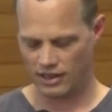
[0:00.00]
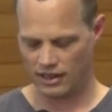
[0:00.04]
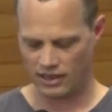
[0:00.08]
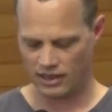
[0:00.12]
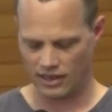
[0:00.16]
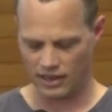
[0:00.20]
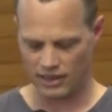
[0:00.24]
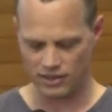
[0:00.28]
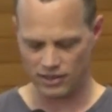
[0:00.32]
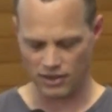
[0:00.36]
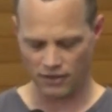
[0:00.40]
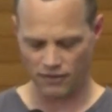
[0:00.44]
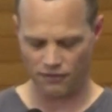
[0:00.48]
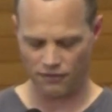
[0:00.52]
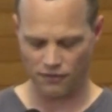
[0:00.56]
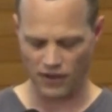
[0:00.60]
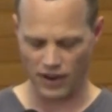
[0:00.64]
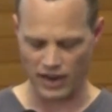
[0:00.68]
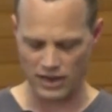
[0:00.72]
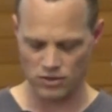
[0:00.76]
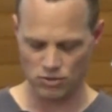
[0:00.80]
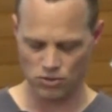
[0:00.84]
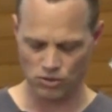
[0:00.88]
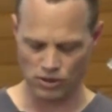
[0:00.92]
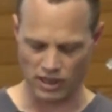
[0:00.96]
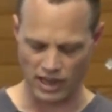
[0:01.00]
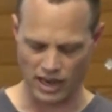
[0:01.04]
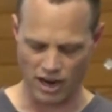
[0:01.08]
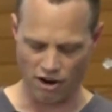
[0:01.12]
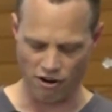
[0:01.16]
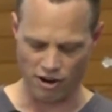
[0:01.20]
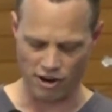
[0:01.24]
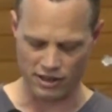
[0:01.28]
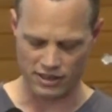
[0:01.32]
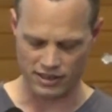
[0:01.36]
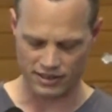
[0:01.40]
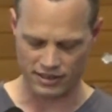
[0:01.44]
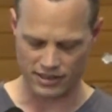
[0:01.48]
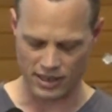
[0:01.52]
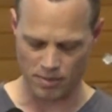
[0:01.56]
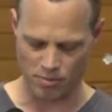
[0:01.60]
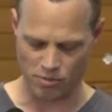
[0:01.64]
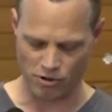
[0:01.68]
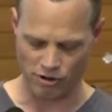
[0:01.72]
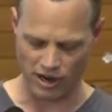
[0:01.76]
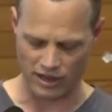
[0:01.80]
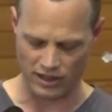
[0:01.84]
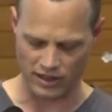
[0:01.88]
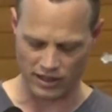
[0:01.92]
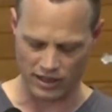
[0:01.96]
It is a fatal error to
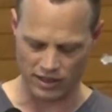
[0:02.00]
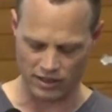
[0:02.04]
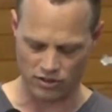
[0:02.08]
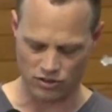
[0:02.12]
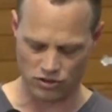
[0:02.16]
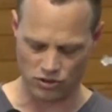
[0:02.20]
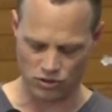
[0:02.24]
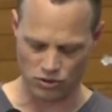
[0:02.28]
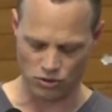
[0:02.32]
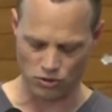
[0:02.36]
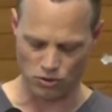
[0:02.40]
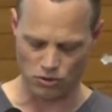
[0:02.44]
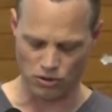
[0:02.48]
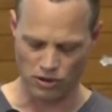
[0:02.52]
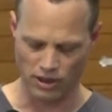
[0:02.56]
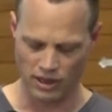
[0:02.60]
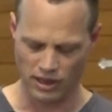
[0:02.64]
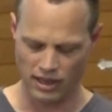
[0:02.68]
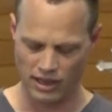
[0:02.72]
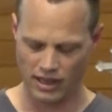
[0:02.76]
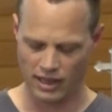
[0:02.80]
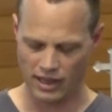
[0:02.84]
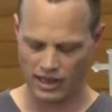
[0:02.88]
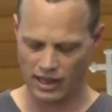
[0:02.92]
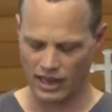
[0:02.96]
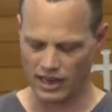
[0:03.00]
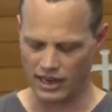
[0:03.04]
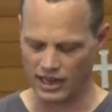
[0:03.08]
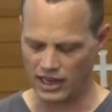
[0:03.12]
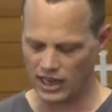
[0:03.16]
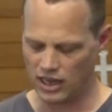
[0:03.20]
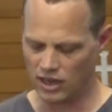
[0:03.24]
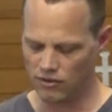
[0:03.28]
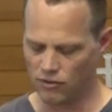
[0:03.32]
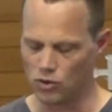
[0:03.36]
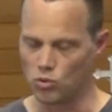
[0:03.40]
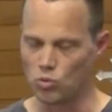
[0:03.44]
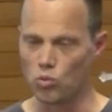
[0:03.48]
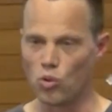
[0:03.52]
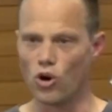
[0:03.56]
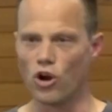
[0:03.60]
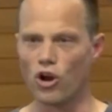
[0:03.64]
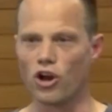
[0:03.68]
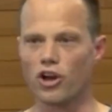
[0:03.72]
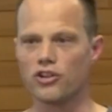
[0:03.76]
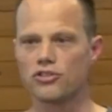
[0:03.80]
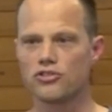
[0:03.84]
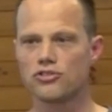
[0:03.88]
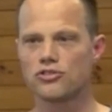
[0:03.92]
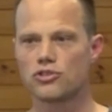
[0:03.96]
separate these two, and even
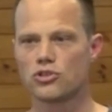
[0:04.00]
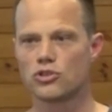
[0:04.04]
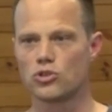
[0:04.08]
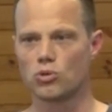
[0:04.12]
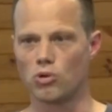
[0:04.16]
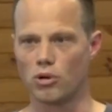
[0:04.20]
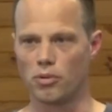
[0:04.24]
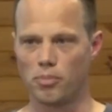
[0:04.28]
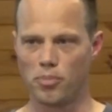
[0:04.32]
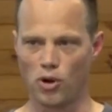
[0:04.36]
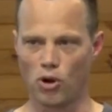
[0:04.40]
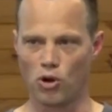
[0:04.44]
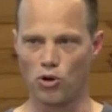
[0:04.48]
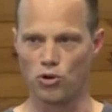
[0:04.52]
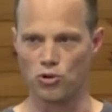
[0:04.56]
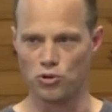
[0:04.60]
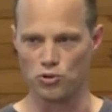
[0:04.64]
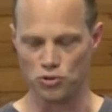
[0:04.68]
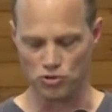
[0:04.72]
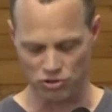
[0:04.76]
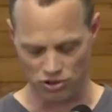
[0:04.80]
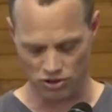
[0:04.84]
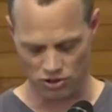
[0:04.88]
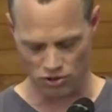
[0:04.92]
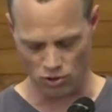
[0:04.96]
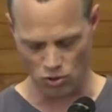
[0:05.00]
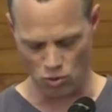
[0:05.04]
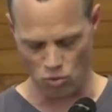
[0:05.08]
worse, to oppose the